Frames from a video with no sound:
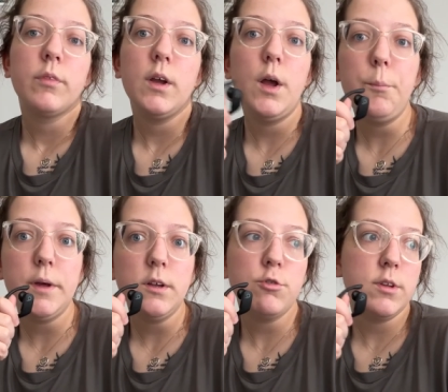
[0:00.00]
It
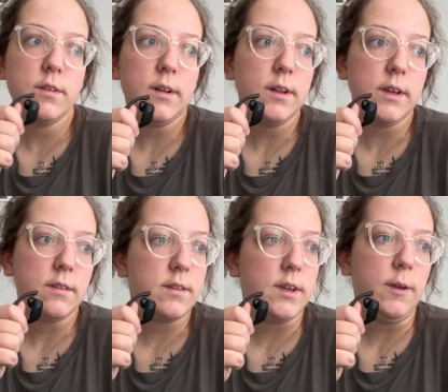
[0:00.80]
builds
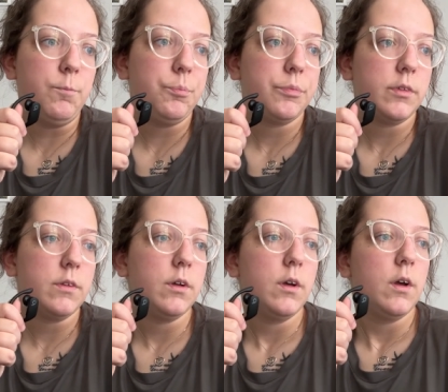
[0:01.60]
resiliency.
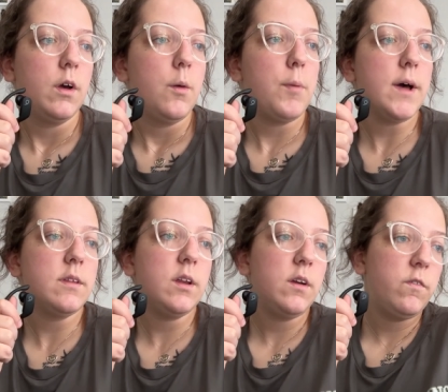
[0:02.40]

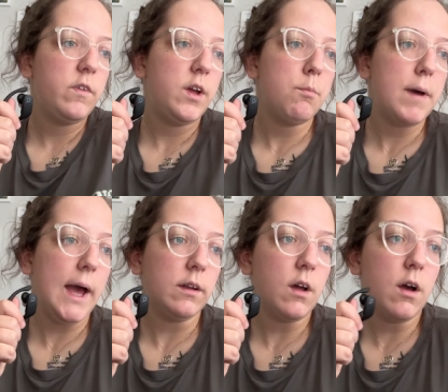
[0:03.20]
Positive
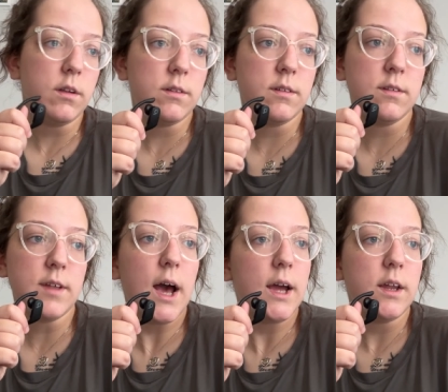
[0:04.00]
impact on
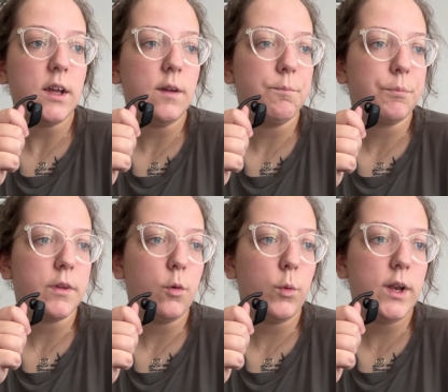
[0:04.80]
society.
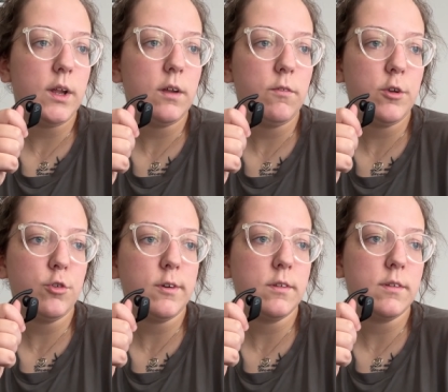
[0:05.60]
When
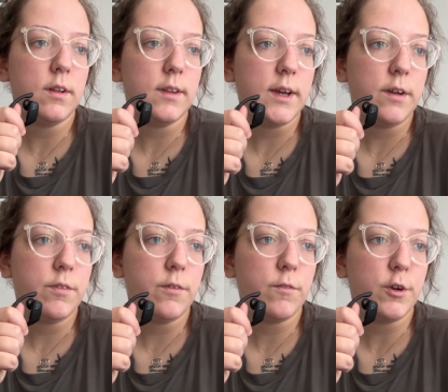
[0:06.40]
individuals live
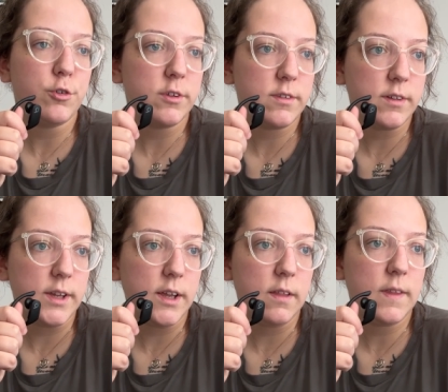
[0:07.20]

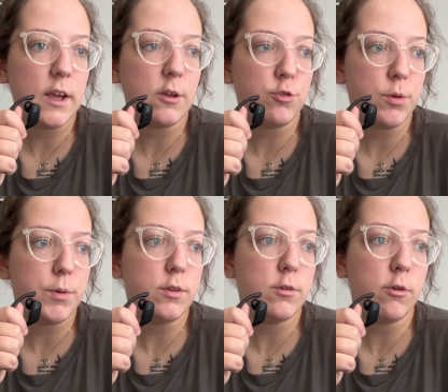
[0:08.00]
virtuously, they
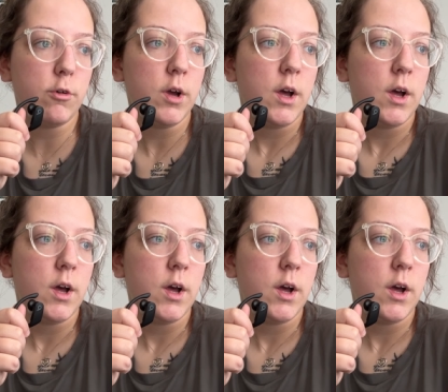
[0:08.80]
contribute to